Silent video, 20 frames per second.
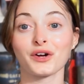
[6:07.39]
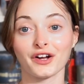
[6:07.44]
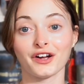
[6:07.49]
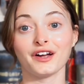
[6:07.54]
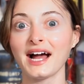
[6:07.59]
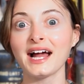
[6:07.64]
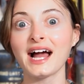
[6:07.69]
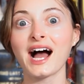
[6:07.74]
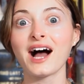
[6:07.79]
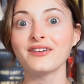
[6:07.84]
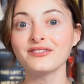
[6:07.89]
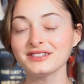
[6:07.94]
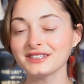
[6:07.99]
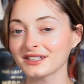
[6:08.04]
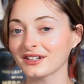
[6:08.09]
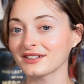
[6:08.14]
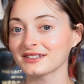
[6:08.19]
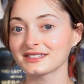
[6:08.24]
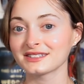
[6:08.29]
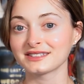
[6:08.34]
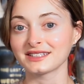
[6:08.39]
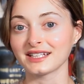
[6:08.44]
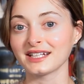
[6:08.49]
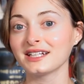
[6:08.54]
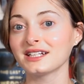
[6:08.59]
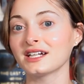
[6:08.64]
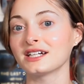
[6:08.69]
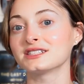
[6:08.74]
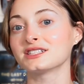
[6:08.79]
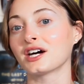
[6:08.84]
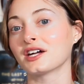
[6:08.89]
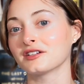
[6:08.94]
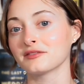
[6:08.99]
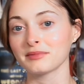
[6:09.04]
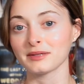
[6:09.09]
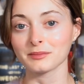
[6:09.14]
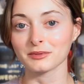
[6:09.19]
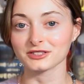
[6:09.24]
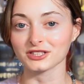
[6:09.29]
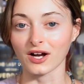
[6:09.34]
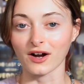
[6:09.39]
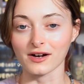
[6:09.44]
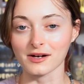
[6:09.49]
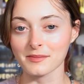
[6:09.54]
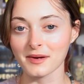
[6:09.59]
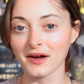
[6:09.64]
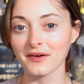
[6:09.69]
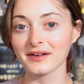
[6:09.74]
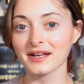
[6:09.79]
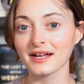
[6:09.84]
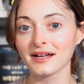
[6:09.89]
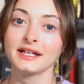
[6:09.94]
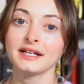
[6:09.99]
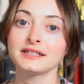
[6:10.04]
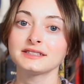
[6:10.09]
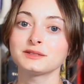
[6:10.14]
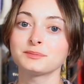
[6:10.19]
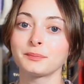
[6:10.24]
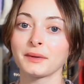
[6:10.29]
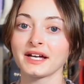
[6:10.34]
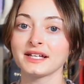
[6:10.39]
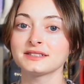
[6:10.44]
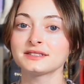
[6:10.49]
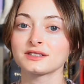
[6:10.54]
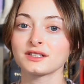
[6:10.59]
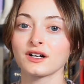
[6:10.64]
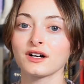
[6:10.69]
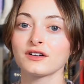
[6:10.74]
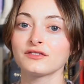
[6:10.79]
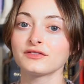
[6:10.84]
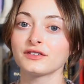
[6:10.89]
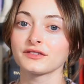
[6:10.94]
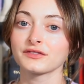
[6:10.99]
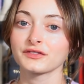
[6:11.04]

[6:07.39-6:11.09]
I haven't seen a ton of people talk about it. It is based off of